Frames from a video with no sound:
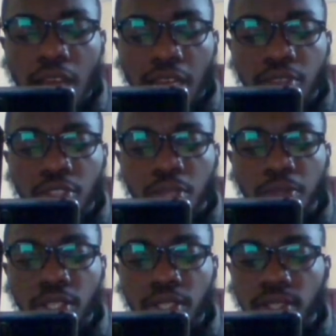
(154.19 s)
Account
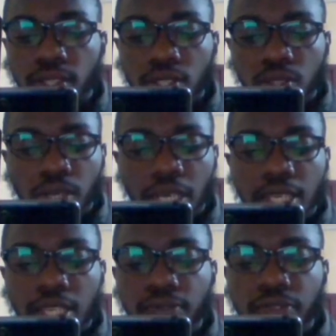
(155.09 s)
options, you
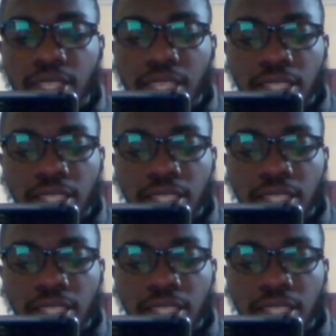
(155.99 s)
can leave this